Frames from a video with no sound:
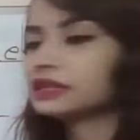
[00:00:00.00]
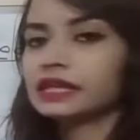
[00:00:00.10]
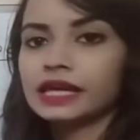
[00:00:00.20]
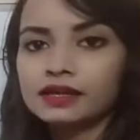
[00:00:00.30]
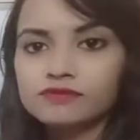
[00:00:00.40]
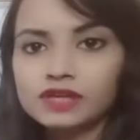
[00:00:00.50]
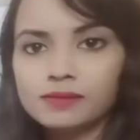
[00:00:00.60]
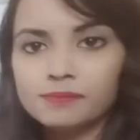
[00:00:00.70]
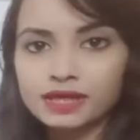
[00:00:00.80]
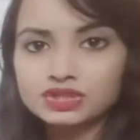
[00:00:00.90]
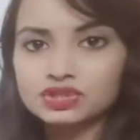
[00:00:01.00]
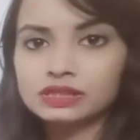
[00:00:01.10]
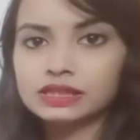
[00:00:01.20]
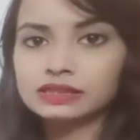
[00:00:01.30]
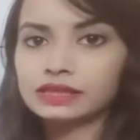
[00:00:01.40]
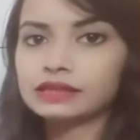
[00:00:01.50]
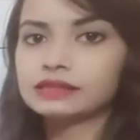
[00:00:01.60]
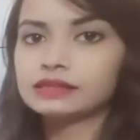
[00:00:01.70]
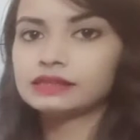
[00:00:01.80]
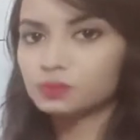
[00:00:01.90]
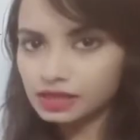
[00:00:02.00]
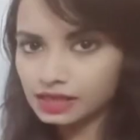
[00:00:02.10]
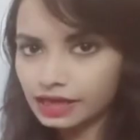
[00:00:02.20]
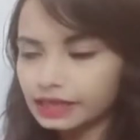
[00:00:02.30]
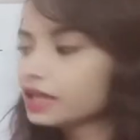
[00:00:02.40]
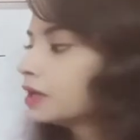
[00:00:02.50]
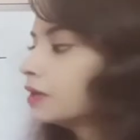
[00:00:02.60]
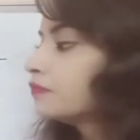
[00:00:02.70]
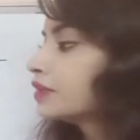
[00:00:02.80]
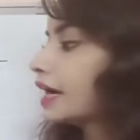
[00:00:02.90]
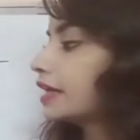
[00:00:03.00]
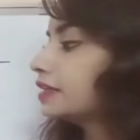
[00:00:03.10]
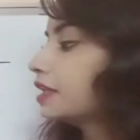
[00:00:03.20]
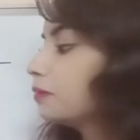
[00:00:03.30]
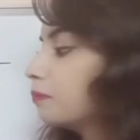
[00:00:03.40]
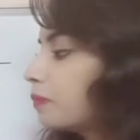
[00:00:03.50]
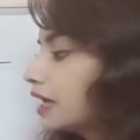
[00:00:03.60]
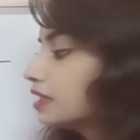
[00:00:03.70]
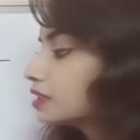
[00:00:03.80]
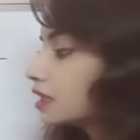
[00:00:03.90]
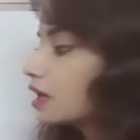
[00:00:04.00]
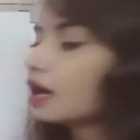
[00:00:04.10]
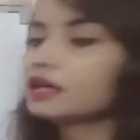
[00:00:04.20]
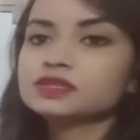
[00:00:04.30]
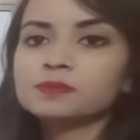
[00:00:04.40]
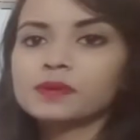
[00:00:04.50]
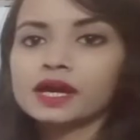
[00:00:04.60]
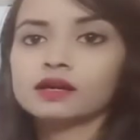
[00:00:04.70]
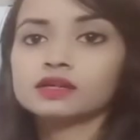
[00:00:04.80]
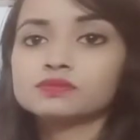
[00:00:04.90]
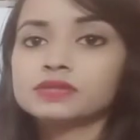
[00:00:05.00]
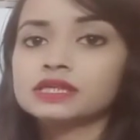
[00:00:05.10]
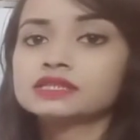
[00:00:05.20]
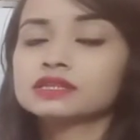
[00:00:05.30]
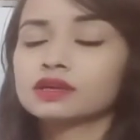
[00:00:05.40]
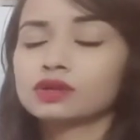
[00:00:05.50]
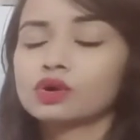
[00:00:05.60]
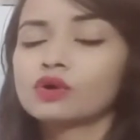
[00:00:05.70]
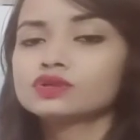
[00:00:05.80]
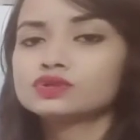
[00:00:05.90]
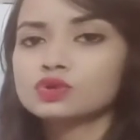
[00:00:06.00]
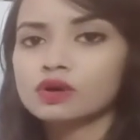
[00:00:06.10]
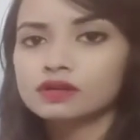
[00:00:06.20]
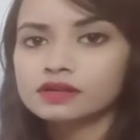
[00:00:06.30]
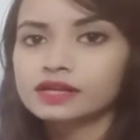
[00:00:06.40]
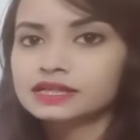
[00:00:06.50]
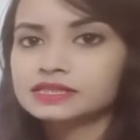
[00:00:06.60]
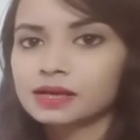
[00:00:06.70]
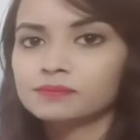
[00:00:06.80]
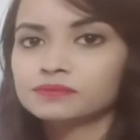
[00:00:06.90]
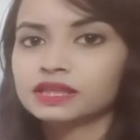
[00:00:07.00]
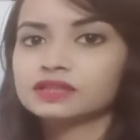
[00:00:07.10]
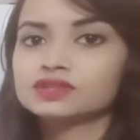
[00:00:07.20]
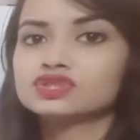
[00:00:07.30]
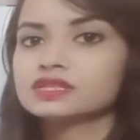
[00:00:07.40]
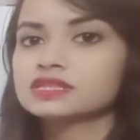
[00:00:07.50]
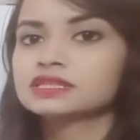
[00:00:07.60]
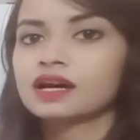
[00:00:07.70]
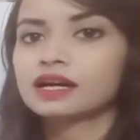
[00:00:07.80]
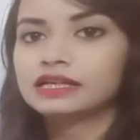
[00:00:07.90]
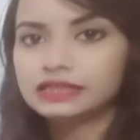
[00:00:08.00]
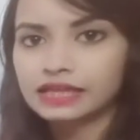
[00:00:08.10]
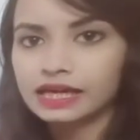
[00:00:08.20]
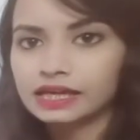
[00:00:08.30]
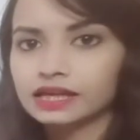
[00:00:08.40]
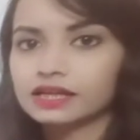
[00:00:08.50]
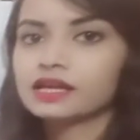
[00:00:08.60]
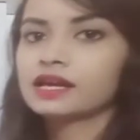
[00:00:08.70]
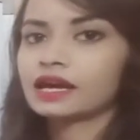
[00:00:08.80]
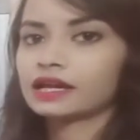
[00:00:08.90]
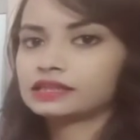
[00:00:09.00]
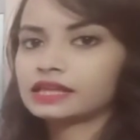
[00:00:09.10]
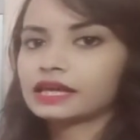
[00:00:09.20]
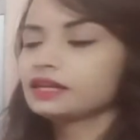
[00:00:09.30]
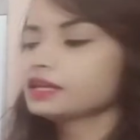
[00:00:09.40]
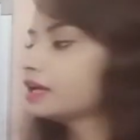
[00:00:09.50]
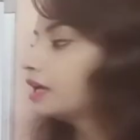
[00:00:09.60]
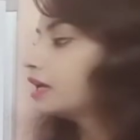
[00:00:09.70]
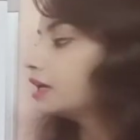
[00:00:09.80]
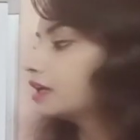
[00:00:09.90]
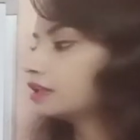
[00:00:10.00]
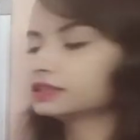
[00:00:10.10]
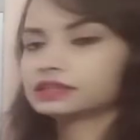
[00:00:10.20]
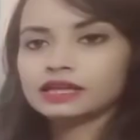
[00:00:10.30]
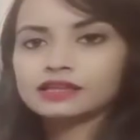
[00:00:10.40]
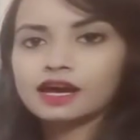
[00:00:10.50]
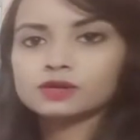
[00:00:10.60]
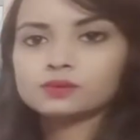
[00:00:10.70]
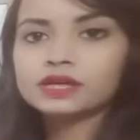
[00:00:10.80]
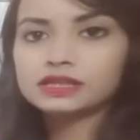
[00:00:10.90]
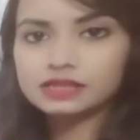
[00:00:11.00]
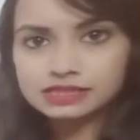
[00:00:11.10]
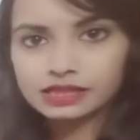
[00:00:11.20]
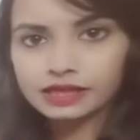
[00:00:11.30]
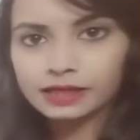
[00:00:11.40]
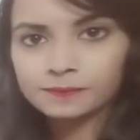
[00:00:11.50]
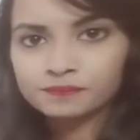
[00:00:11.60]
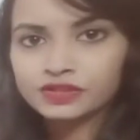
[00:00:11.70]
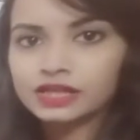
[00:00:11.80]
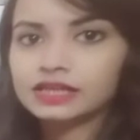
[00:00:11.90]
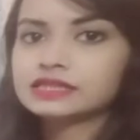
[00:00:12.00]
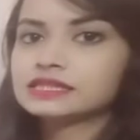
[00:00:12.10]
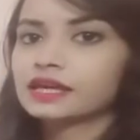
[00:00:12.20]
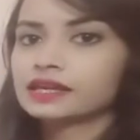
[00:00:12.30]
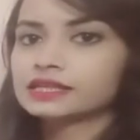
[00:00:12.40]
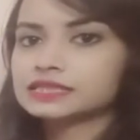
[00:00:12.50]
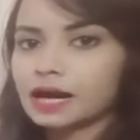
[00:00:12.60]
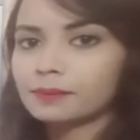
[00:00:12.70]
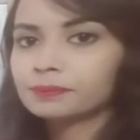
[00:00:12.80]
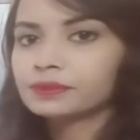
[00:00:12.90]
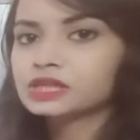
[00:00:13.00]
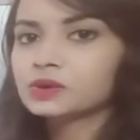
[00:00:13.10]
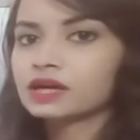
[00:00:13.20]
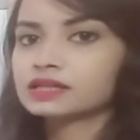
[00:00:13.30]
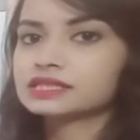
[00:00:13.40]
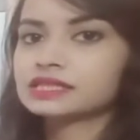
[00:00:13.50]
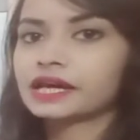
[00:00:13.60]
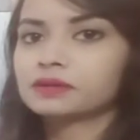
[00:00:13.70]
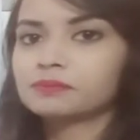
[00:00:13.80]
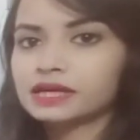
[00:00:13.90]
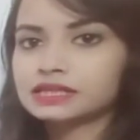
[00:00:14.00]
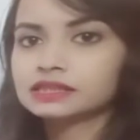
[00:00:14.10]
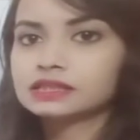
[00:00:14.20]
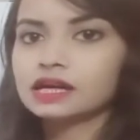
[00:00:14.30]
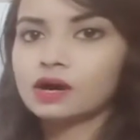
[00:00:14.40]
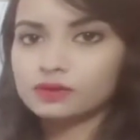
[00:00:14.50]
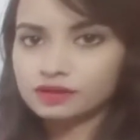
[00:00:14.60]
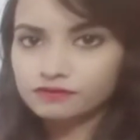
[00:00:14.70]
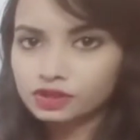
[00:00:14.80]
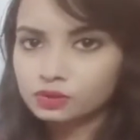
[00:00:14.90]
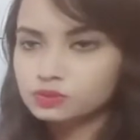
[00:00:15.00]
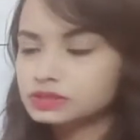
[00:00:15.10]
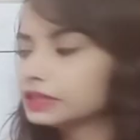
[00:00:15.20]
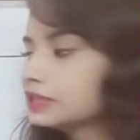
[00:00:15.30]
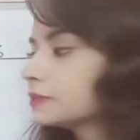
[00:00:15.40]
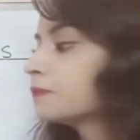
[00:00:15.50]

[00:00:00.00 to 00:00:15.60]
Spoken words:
then we'll mention the thing that we like, and then but can't bear. It means cannot tolerate something, just can't take it, and then the thing that we dislike. Let's see an example to understand better that how can we use it.